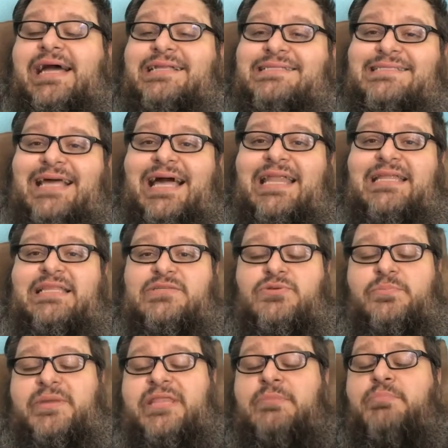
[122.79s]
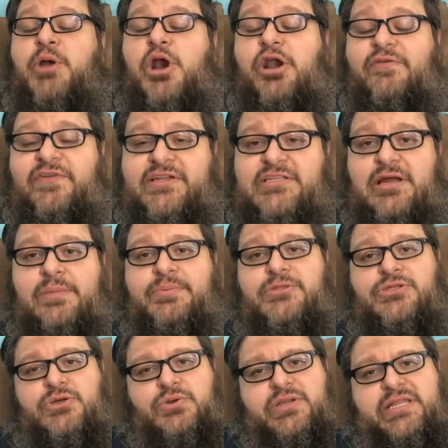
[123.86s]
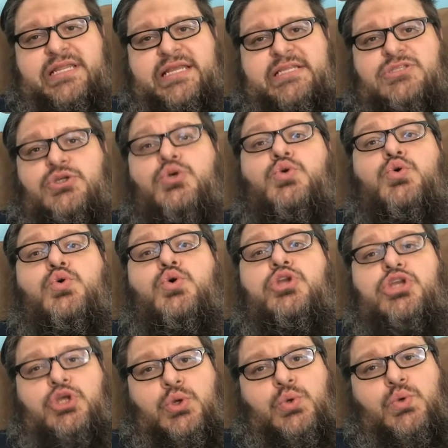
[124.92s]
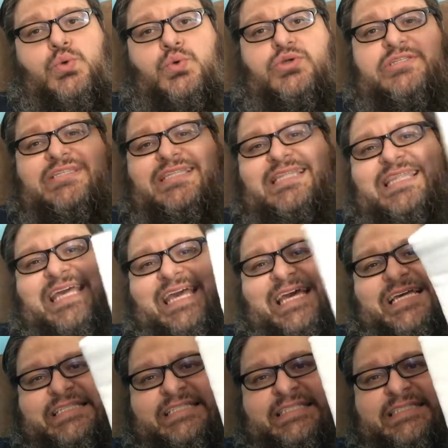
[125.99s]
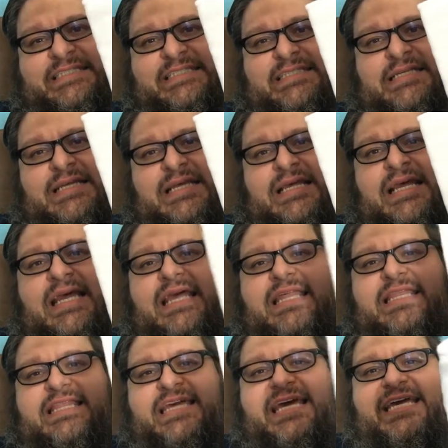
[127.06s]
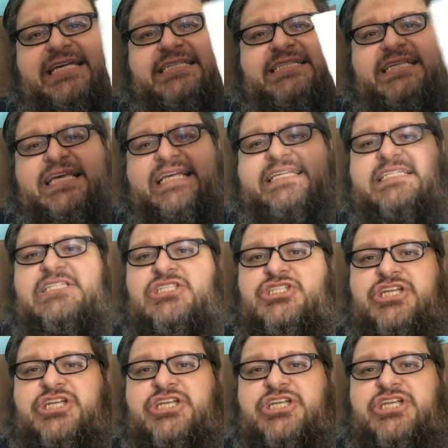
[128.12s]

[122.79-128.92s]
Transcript: I decided this would be the perfect opportunity to use this. This is